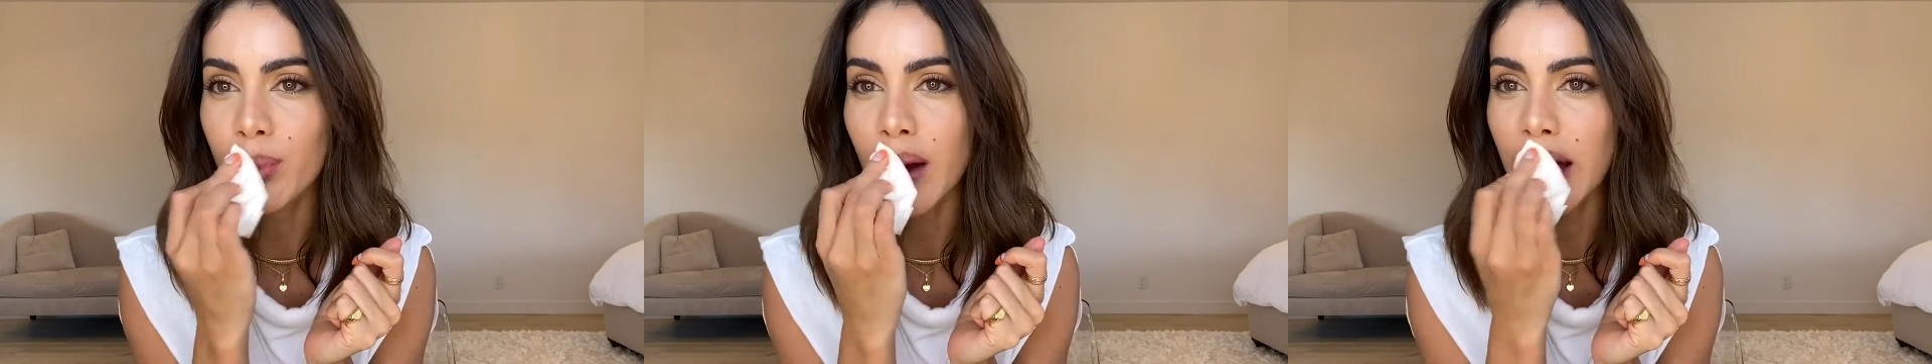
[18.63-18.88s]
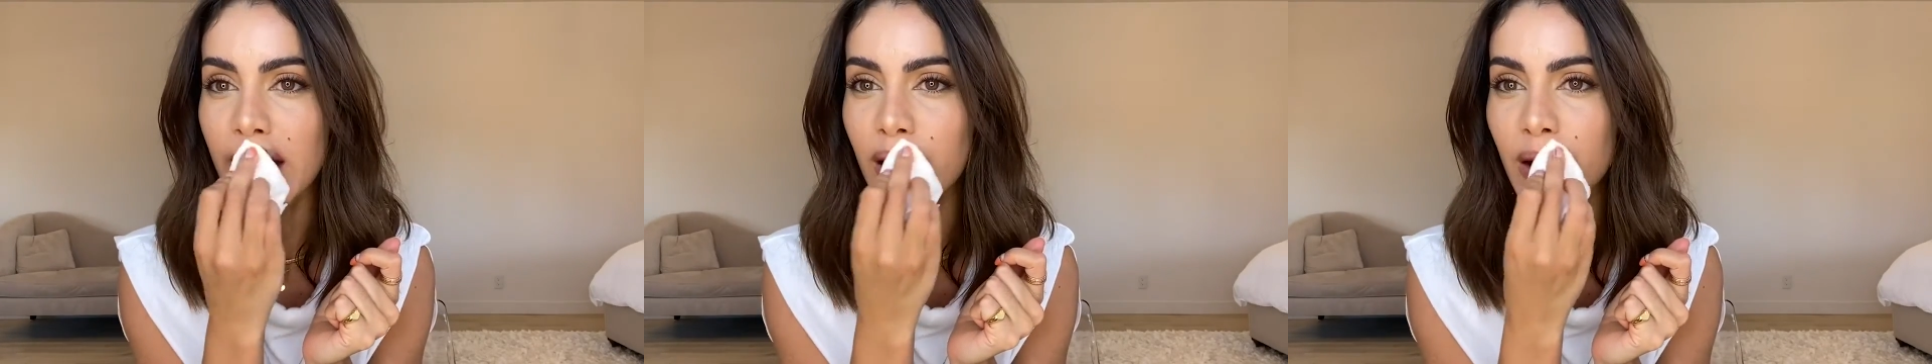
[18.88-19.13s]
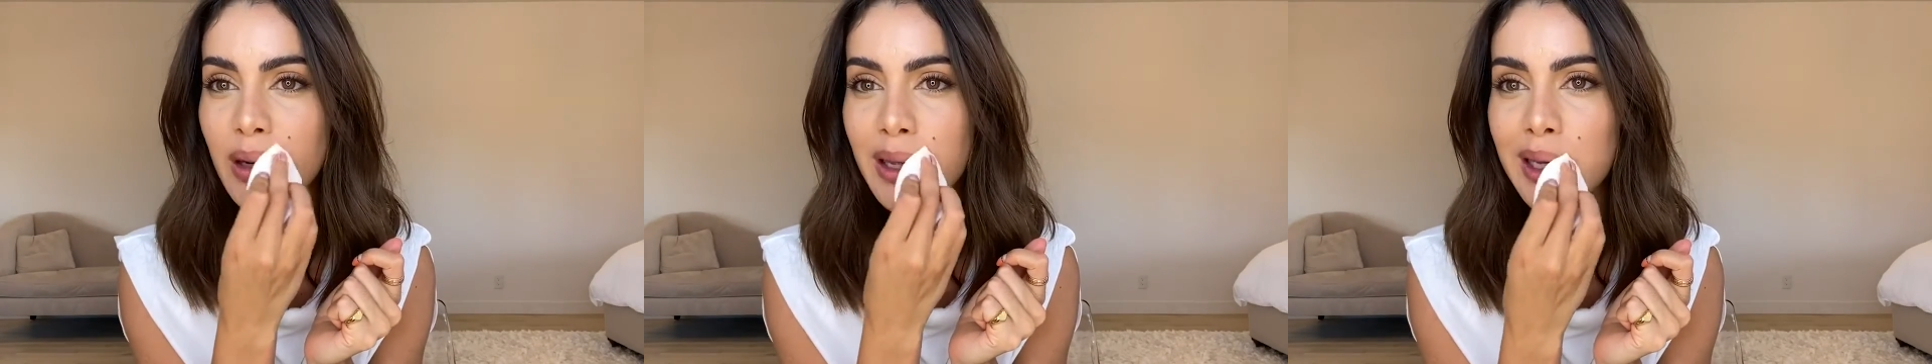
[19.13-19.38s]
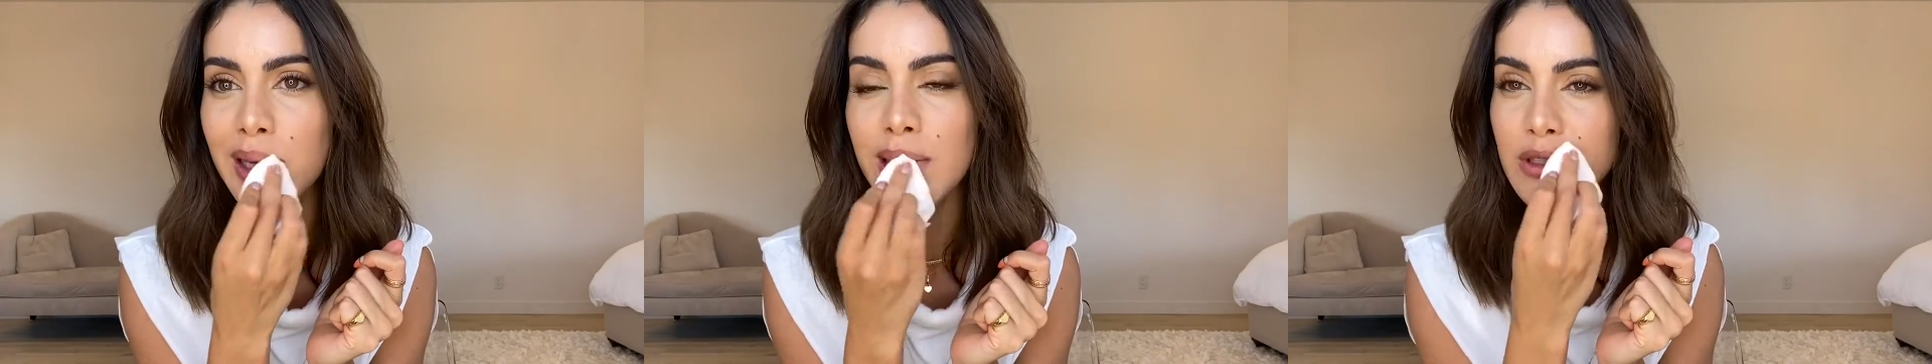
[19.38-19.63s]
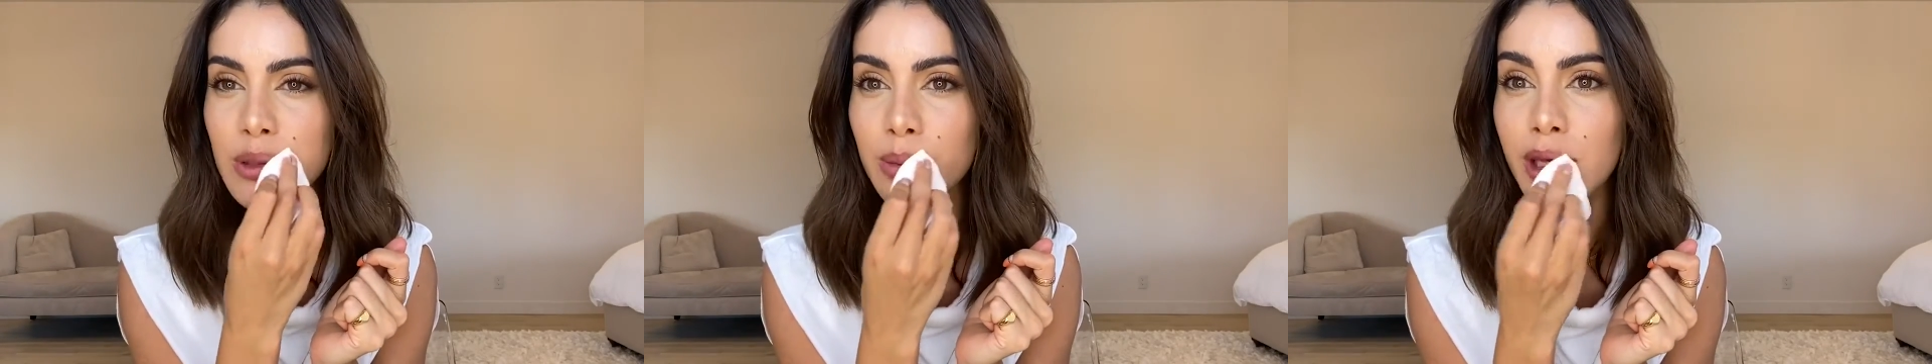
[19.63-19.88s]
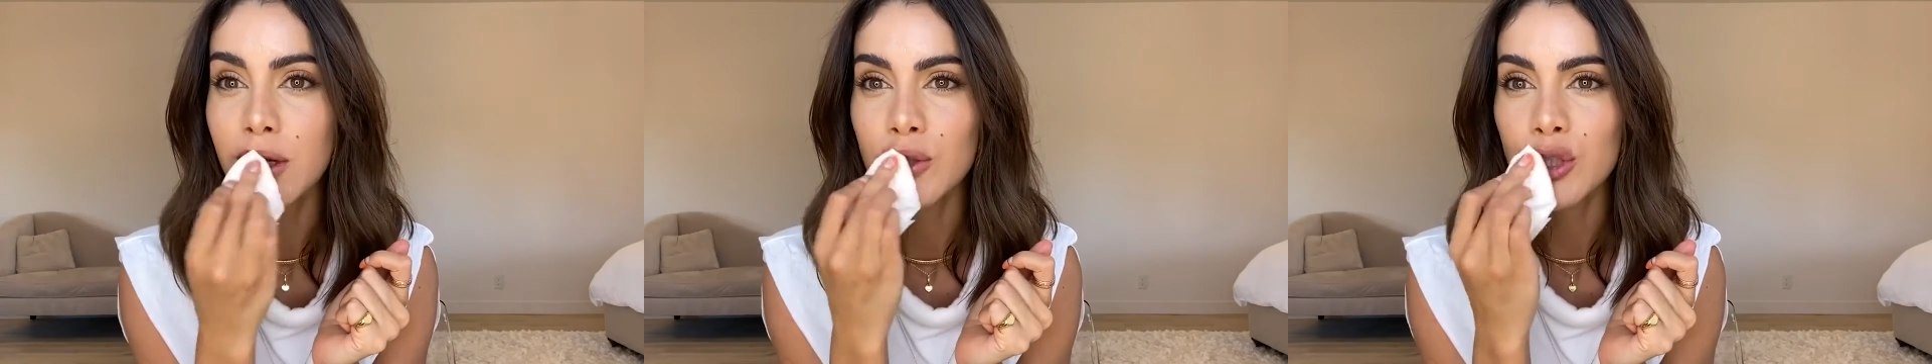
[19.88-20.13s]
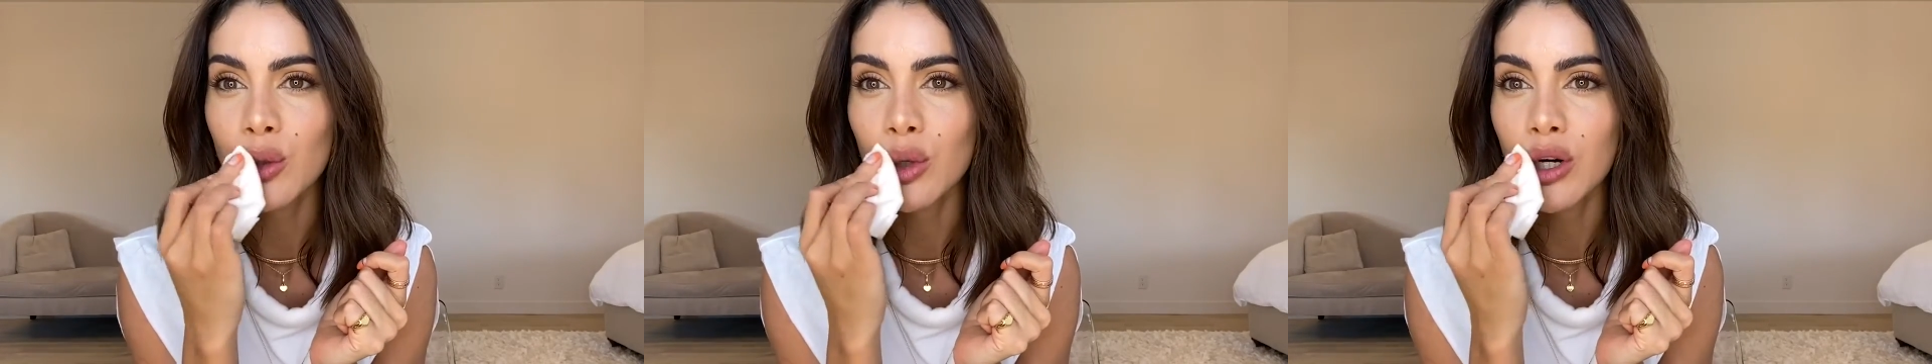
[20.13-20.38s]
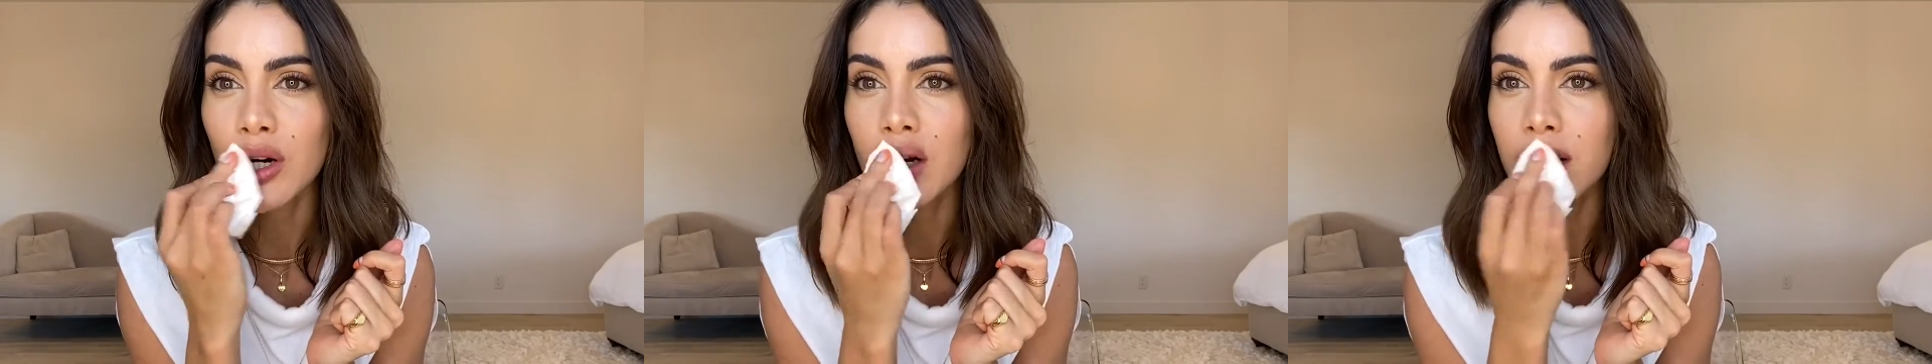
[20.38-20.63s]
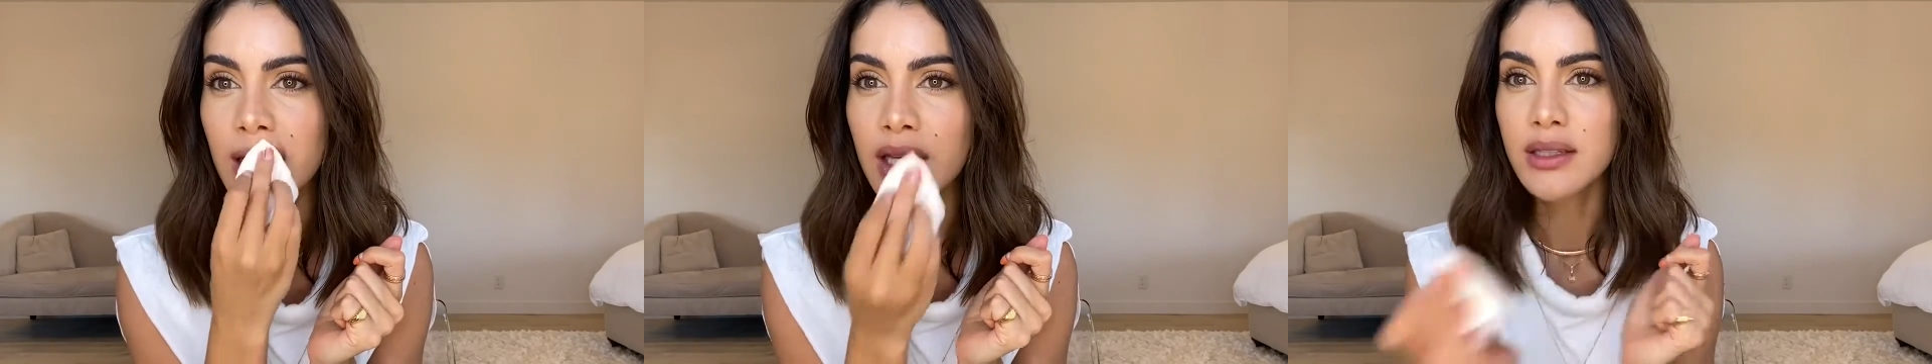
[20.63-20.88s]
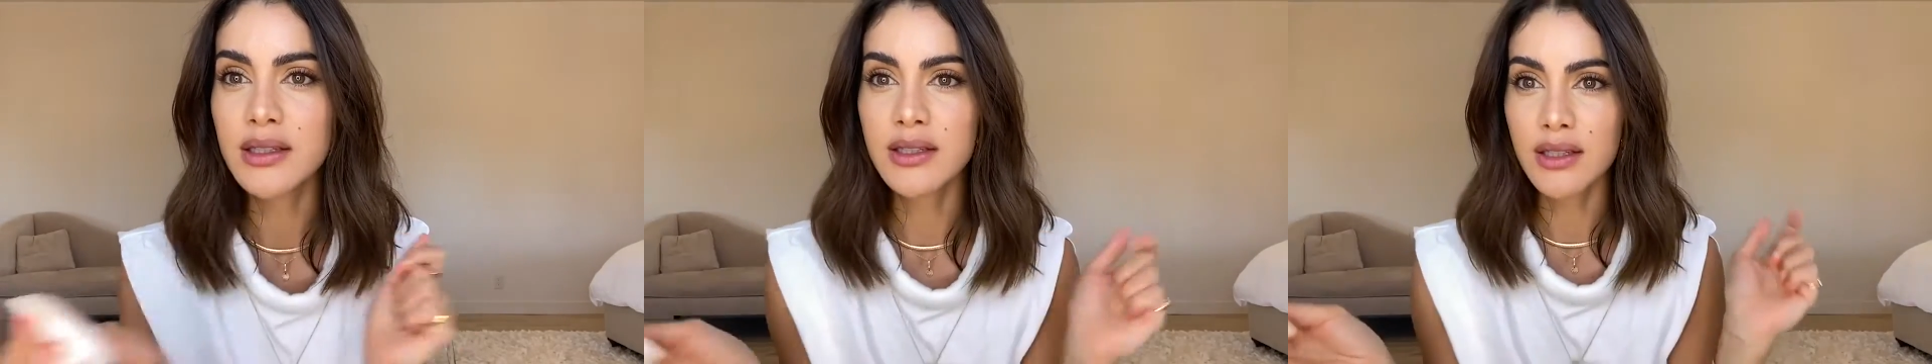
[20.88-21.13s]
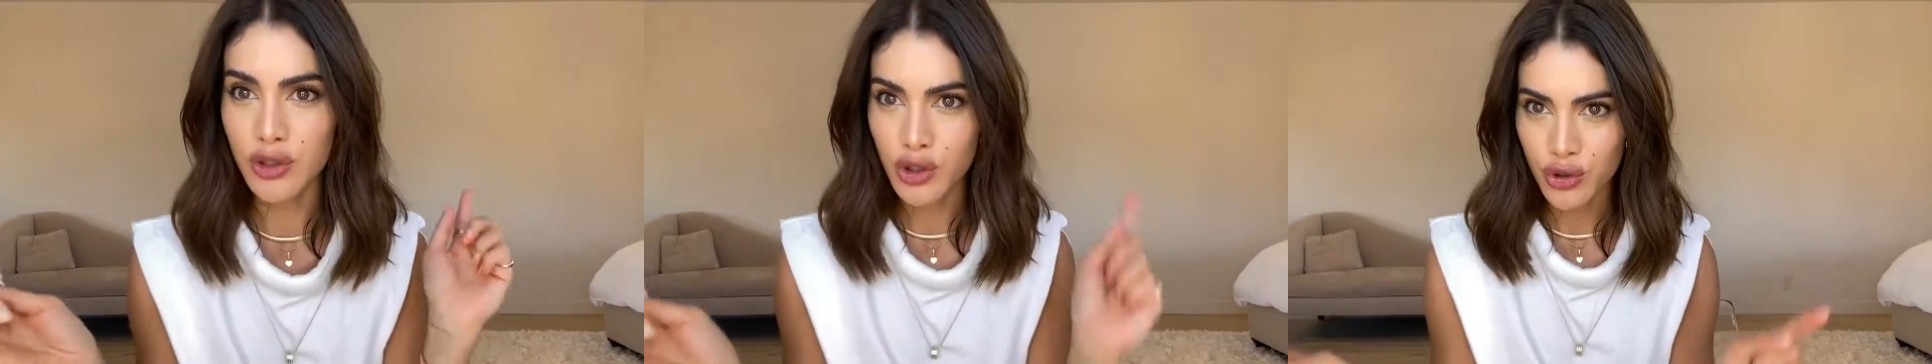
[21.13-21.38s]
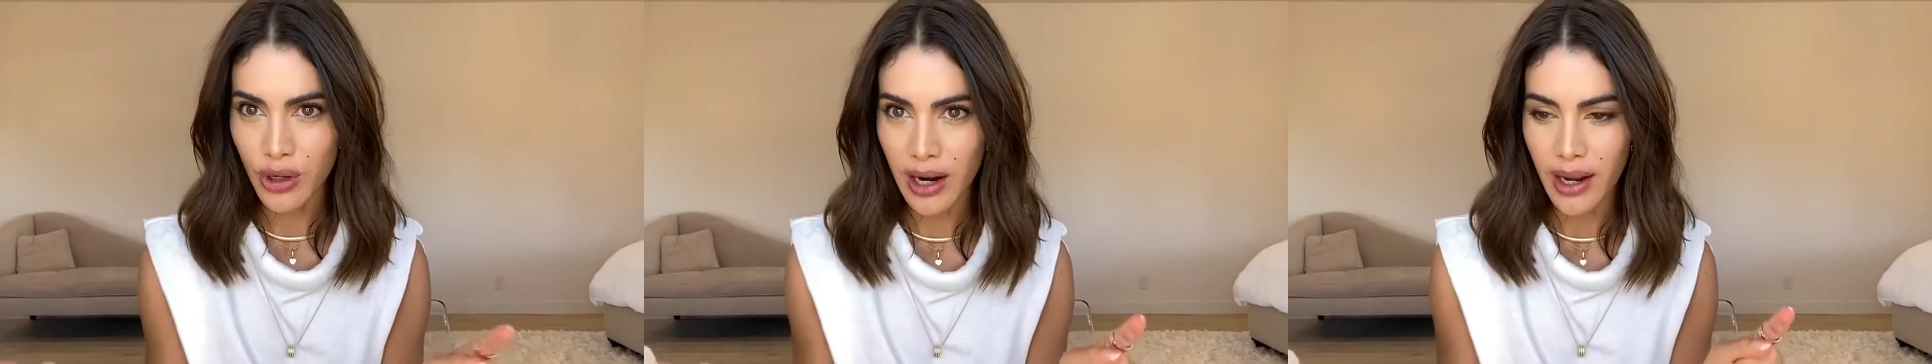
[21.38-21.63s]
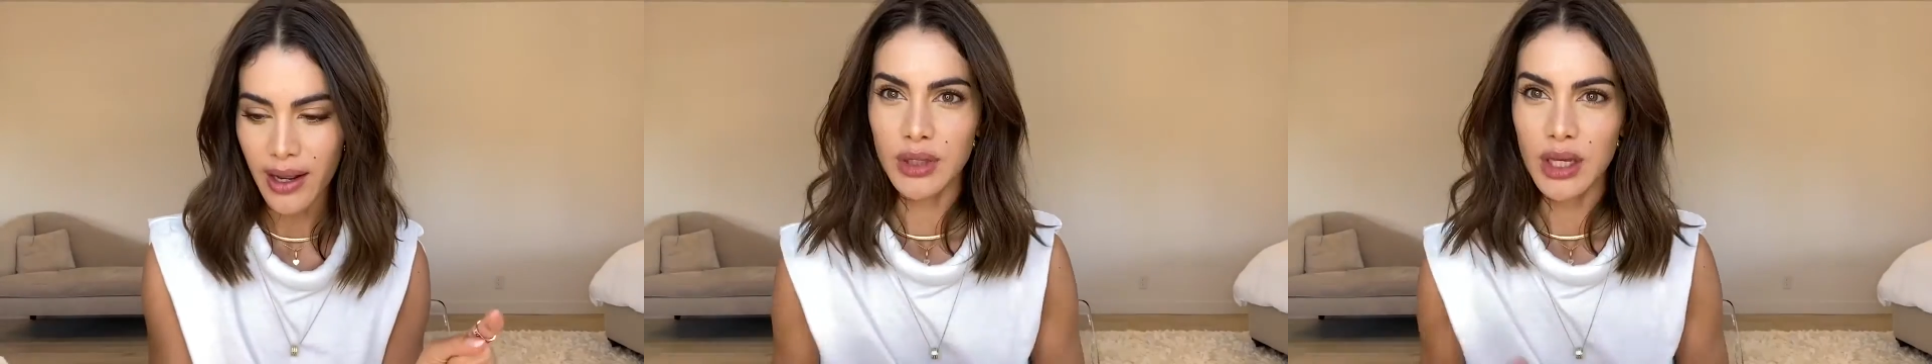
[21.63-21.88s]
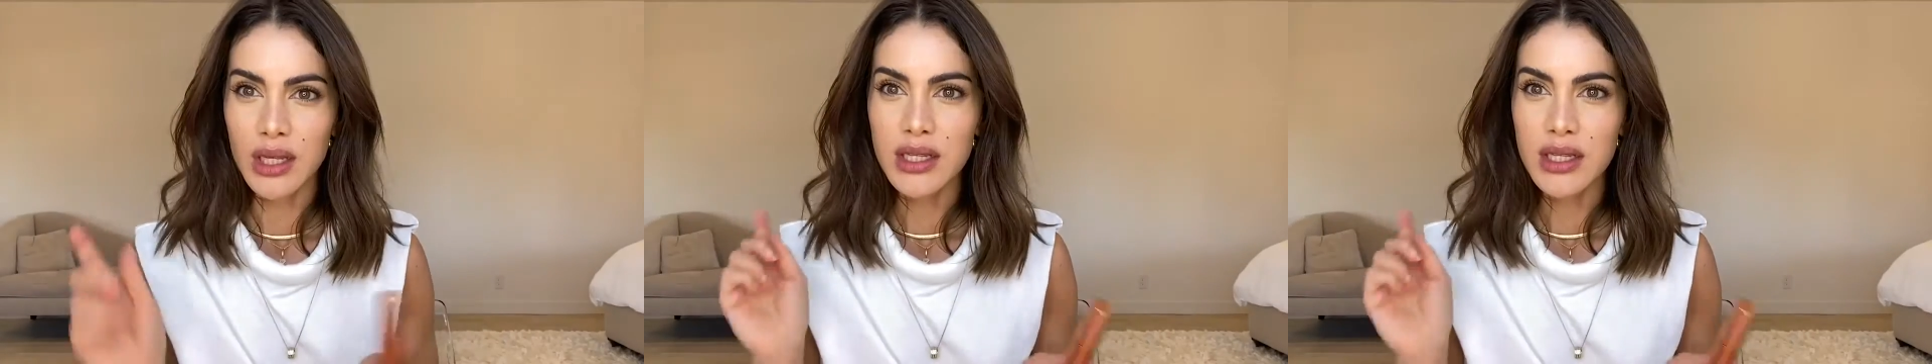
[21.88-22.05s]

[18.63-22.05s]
pat on it to make sure it's dry.